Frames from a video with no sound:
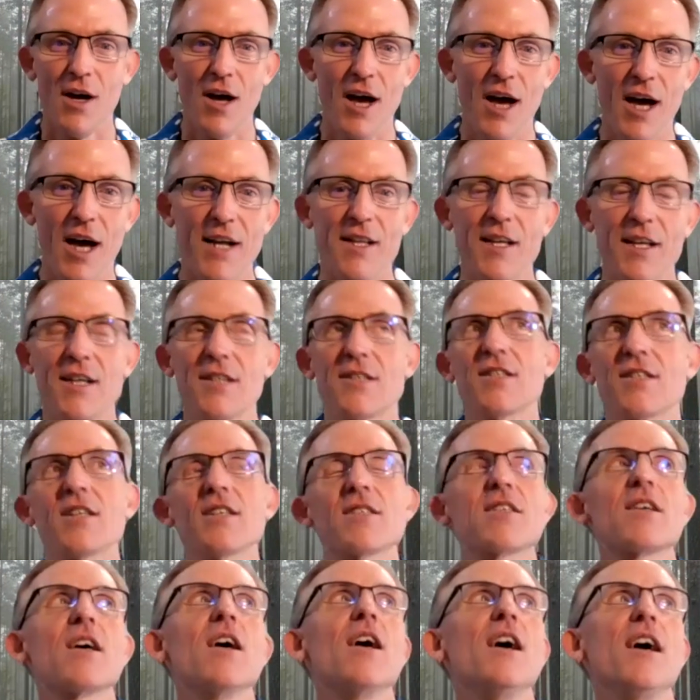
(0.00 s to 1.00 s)
And
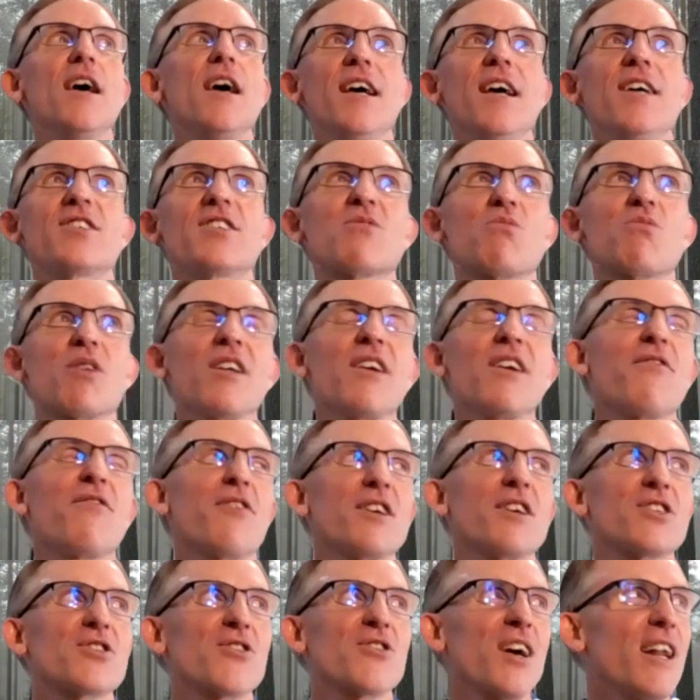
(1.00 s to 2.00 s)
it's really
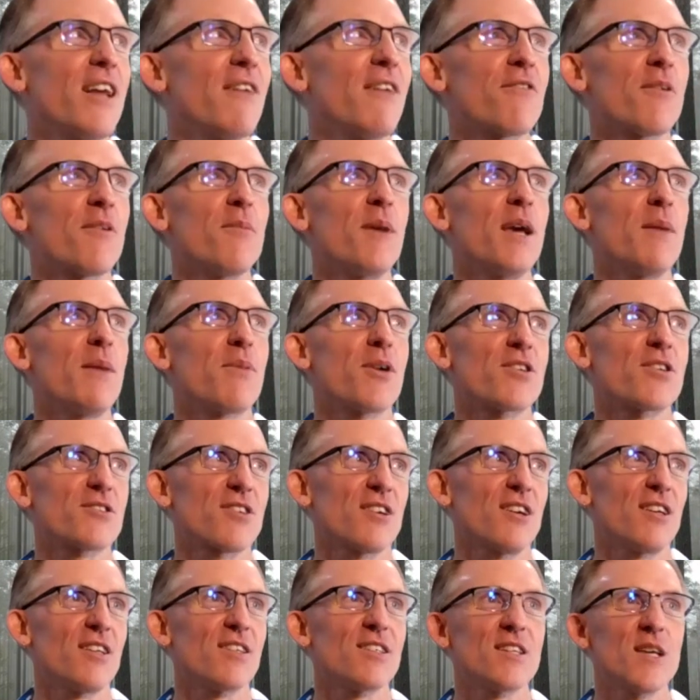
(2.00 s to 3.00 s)
frustrating for me
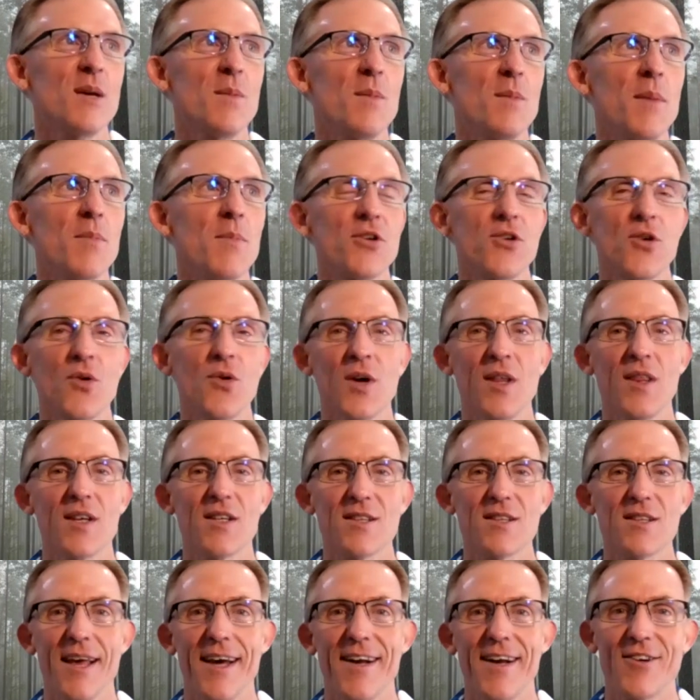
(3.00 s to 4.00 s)
personally to see people doing
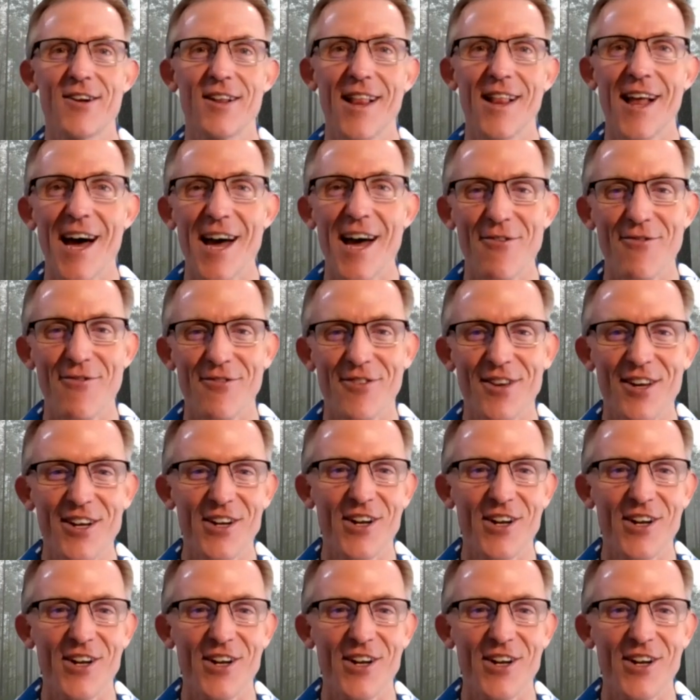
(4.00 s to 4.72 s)
this later in life.